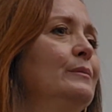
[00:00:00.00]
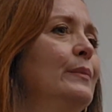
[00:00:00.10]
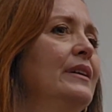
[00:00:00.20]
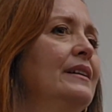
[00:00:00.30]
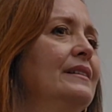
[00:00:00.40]

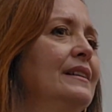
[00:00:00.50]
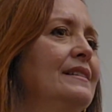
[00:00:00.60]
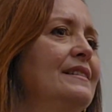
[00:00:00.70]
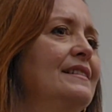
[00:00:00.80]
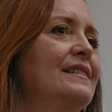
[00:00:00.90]
but a
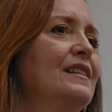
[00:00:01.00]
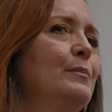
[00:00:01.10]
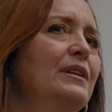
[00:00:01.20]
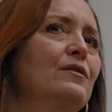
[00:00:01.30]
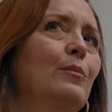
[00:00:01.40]

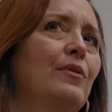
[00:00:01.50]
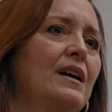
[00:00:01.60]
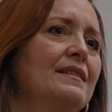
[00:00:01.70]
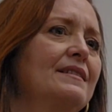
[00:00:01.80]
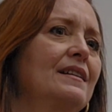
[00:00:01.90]
typical
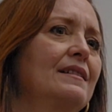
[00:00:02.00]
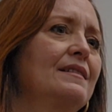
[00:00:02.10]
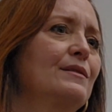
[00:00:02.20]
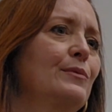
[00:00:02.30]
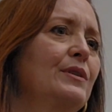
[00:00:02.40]

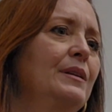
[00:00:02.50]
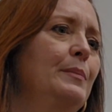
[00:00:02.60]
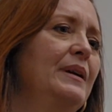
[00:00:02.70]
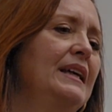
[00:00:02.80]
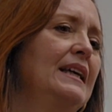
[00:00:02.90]
process would
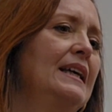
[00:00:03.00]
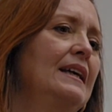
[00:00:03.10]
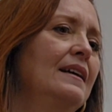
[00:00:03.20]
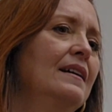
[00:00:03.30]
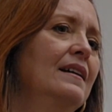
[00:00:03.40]

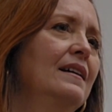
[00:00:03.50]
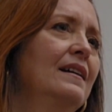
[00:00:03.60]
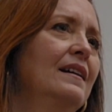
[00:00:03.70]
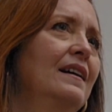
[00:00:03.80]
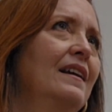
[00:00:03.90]
be
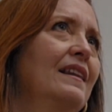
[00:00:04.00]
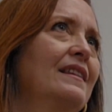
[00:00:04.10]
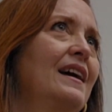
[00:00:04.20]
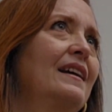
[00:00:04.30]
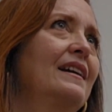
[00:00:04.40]
that